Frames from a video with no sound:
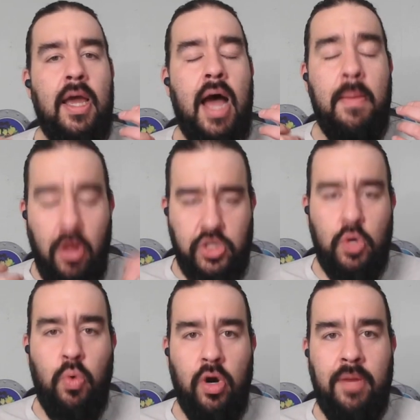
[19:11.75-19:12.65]
I'm also
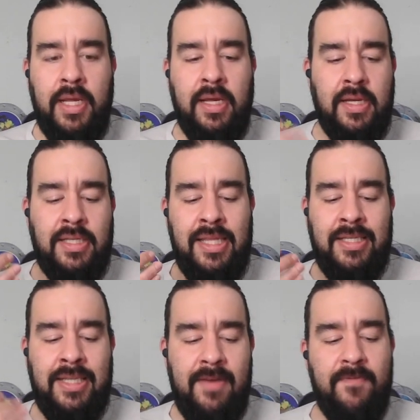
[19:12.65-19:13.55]
worried because this
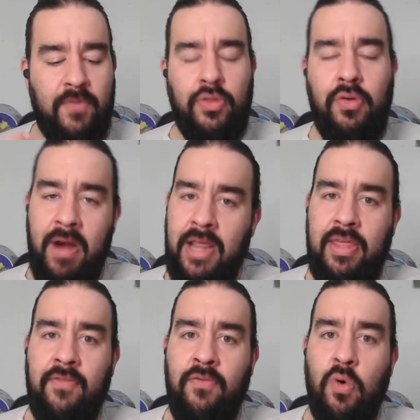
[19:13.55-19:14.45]
didn't further
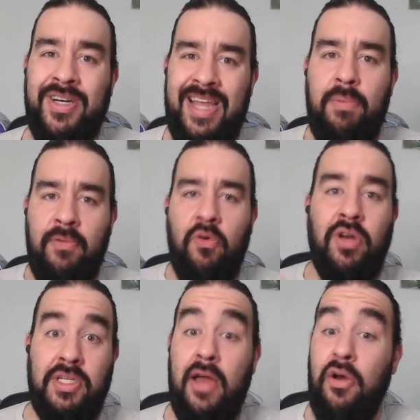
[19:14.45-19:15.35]
anything for Death Before
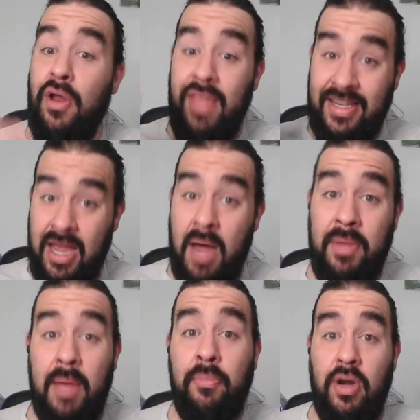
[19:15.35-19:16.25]
Dishonor, and that's
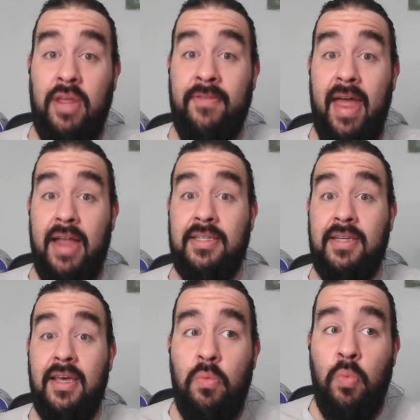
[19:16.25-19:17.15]
coming up pretty fast.
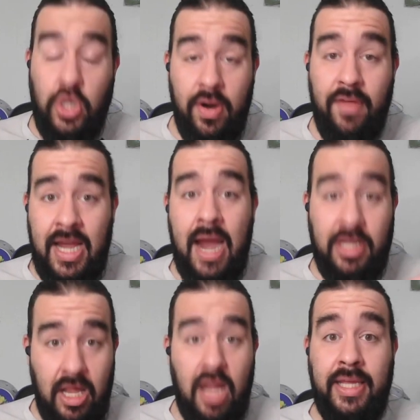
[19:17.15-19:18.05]
We don't have time to
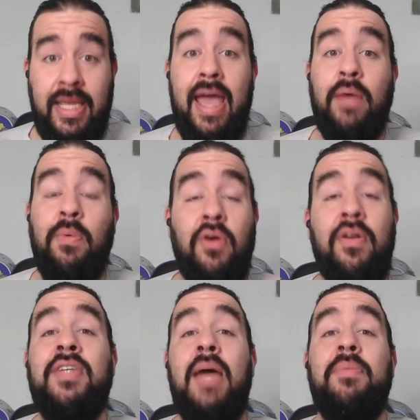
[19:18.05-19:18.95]
lollygag. We don't
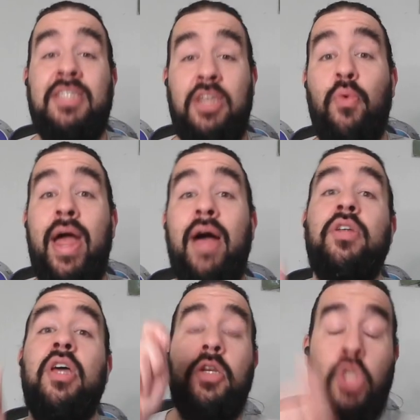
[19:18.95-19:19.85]
have time to sit around.
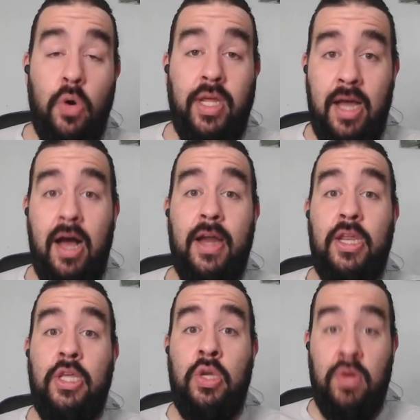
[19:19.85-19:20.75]
Tony Khan,
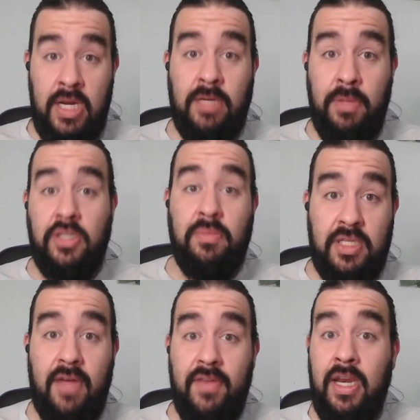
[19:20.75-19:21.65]
you need to build some
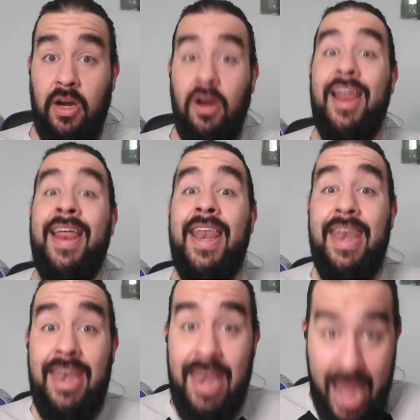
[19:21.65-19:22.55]
stuff in here
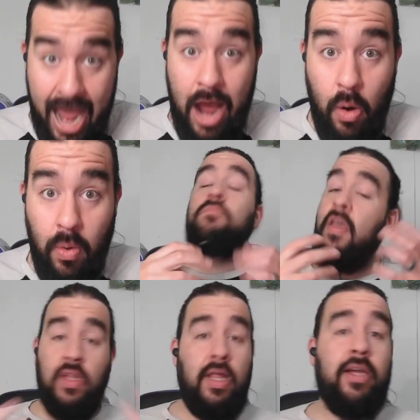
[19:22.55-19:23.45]
now.
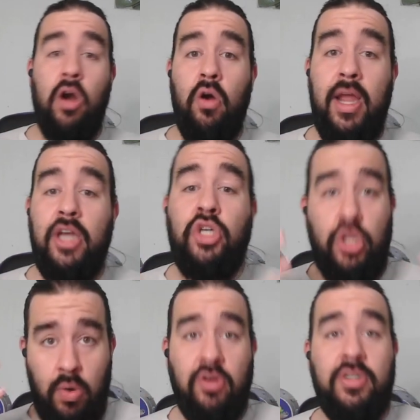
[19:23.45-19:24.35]
If you like ROH,
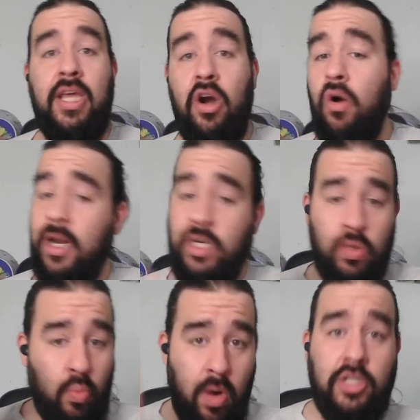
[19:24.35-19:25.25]
you understand ROH,
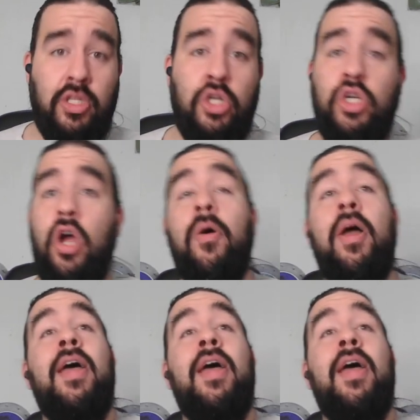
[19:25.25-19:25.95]
watch this show.